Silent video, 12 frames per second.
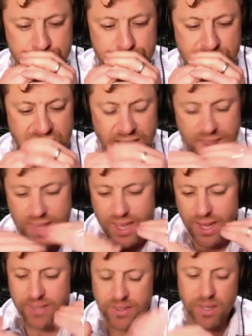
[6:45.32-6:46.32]
And then I
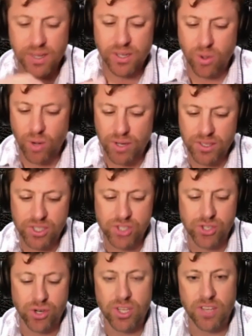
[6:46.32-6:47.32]
started to go on this
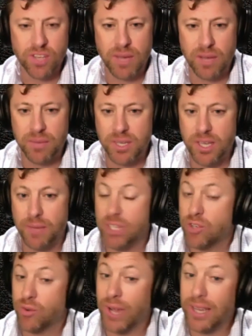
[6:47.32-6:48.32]
journey about becoming
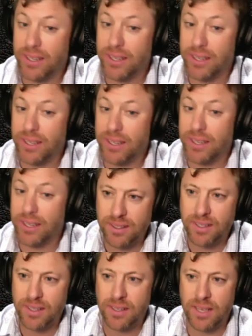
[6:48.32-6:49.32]
directed.
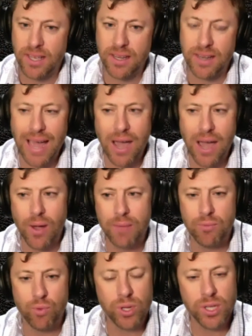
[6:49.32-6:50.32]
And now I'm
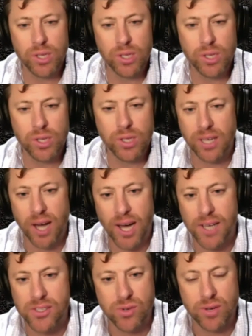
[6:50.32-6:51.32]
really, really cause
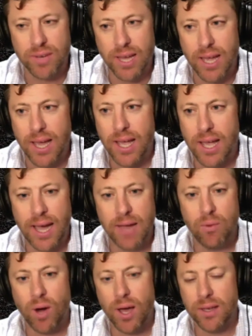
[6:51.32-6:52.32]
driven. I
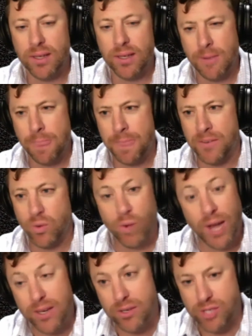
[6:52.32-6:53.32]
want, so what I
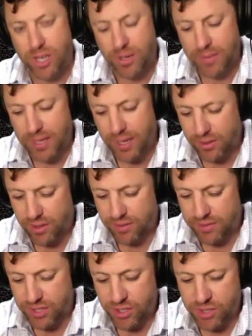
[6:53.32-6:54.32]
do, Jeremy, I don't know if
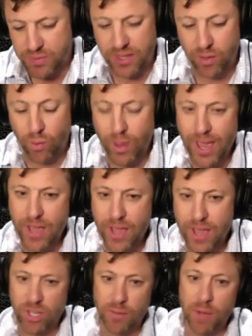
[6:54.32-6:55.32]
it's yours, but the way I
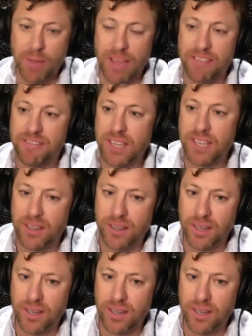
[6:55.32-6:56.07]
overcome all my fear